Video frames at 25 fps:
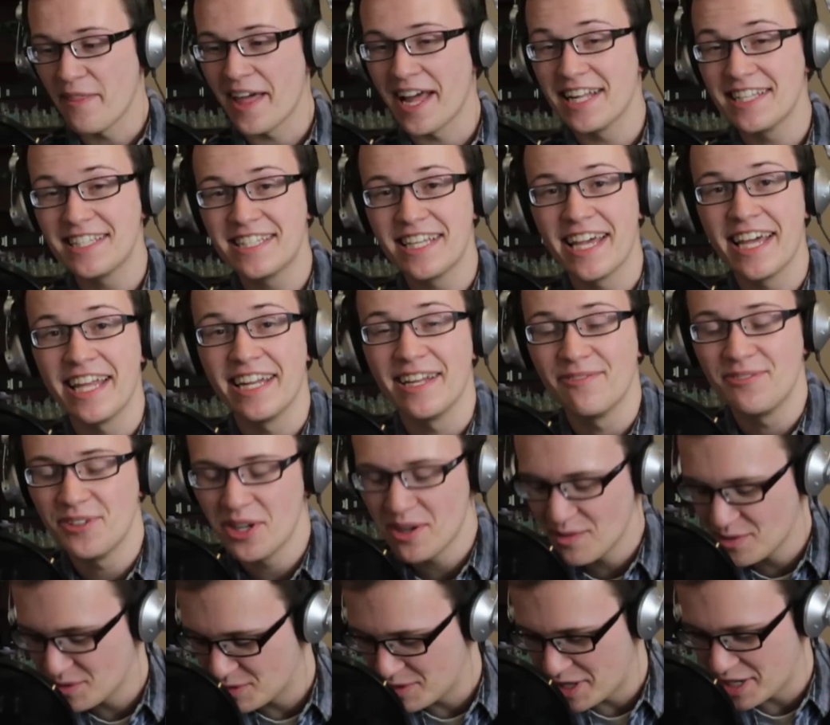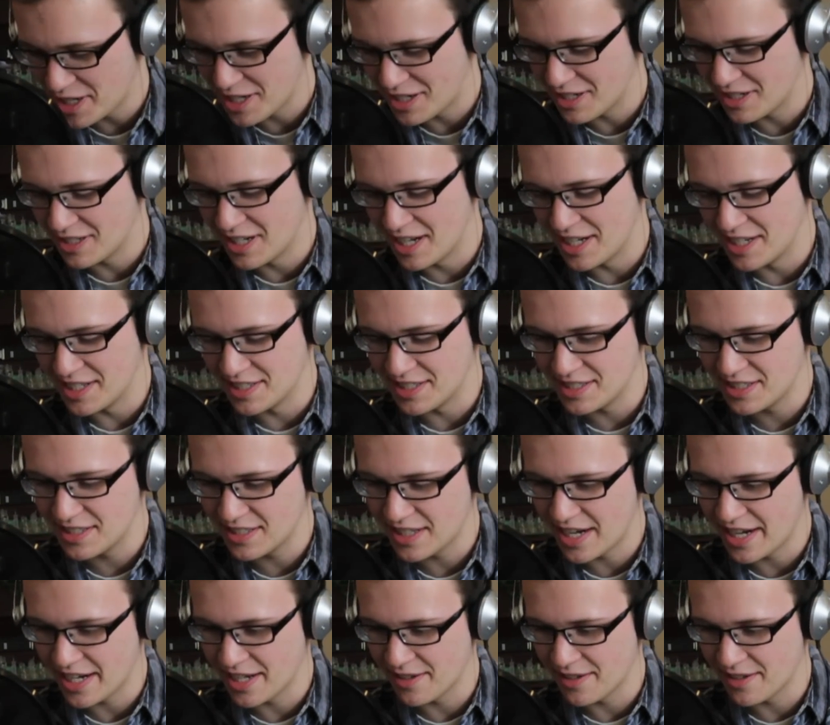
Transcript: That said, if you ever recognize